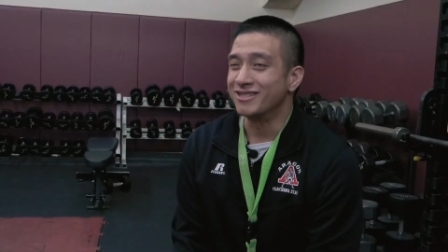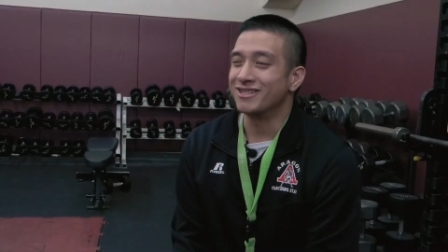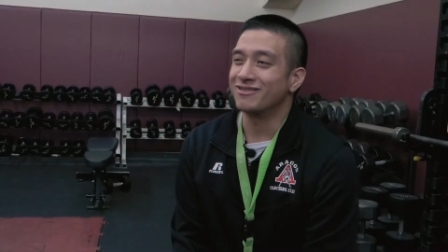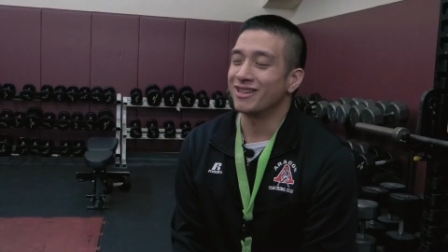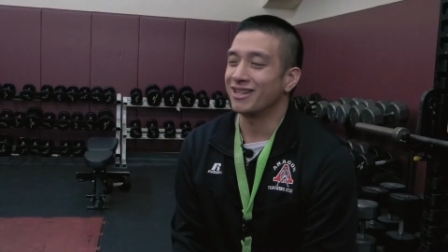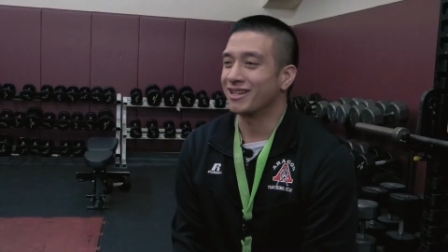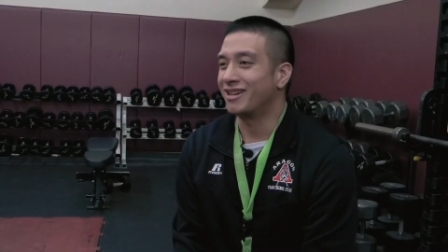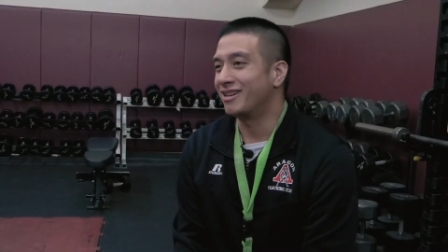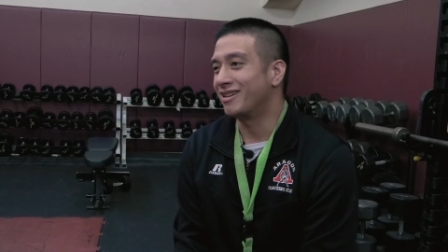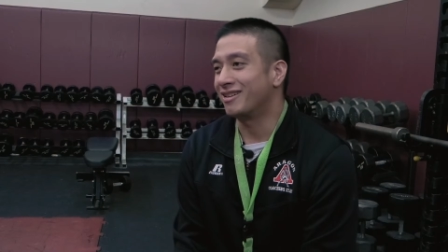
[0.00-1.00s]
You know, like
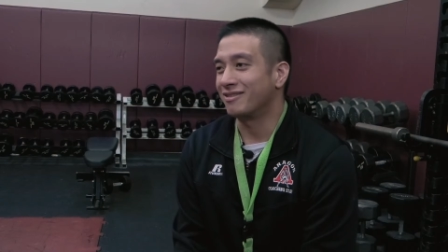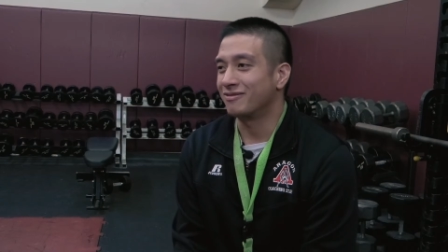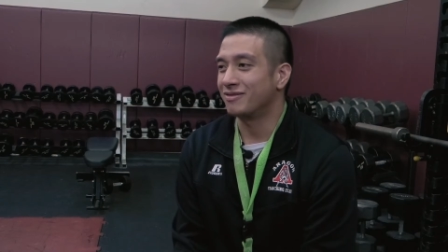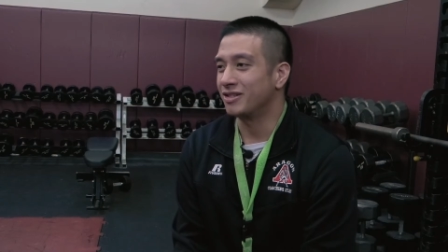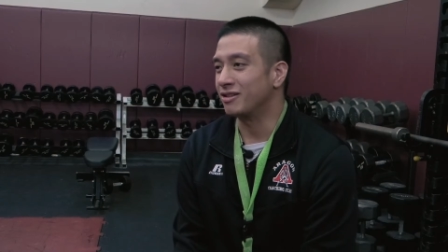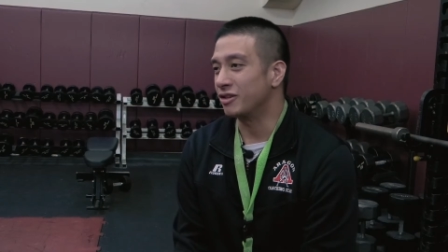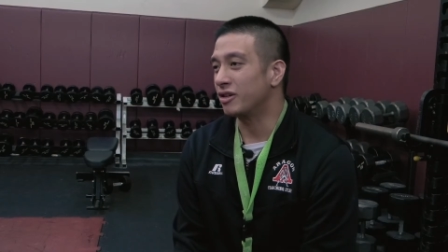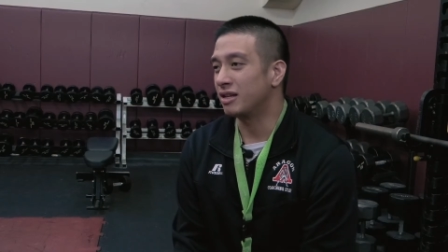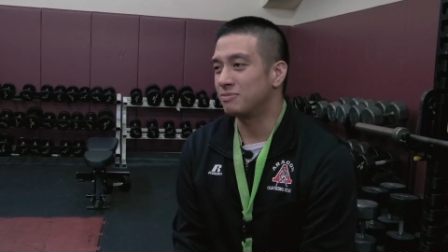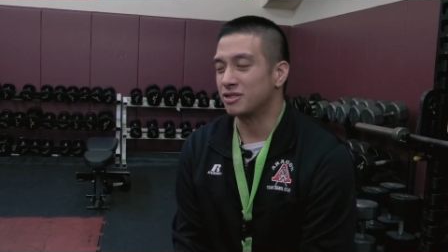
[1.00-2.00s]
you know, your
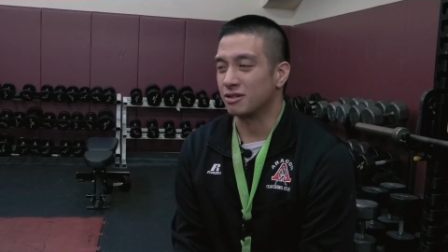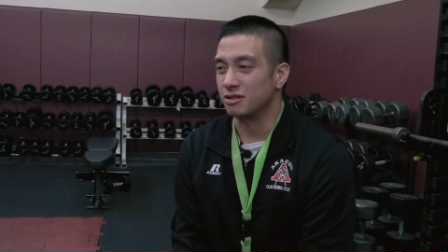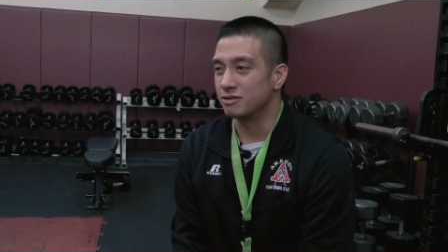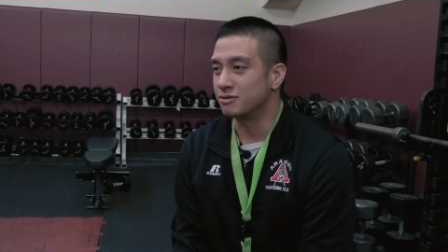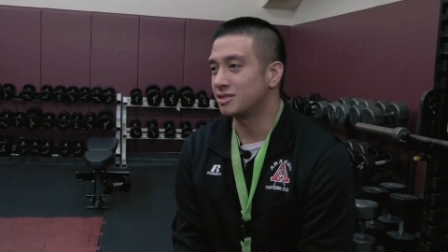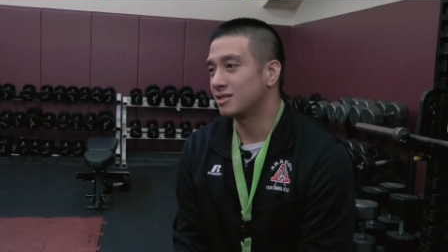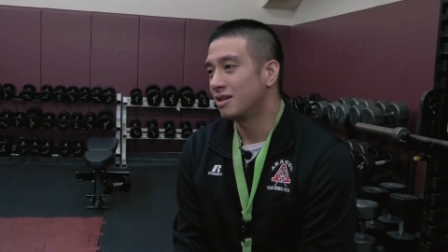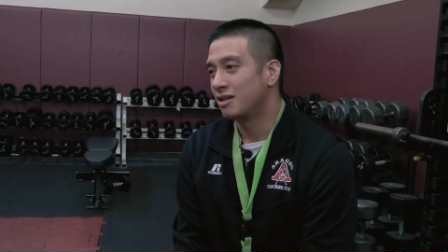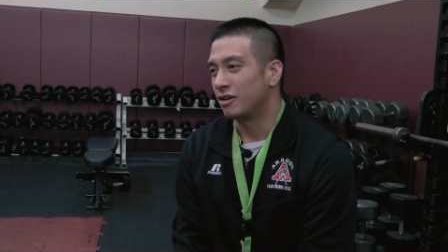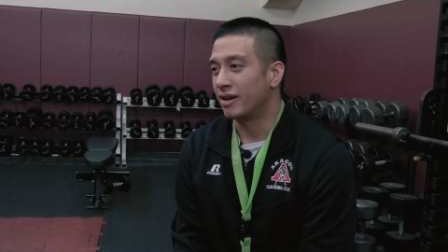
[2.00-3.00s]
hips, your glutes,
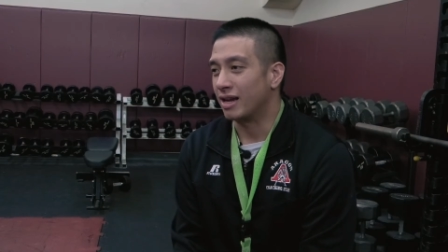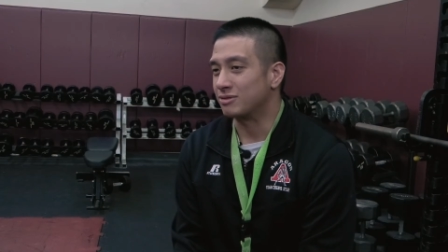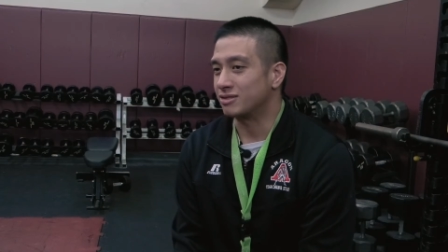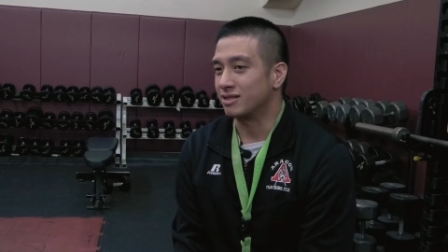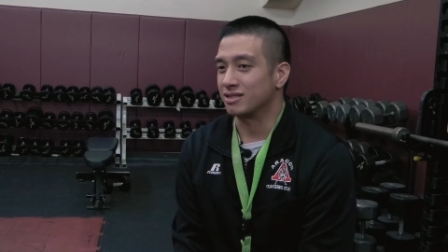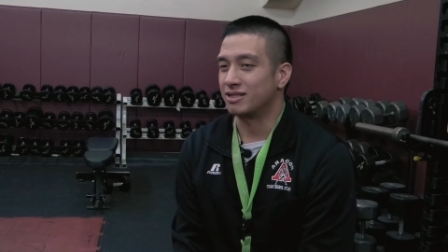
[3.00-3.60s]
your hamstrings.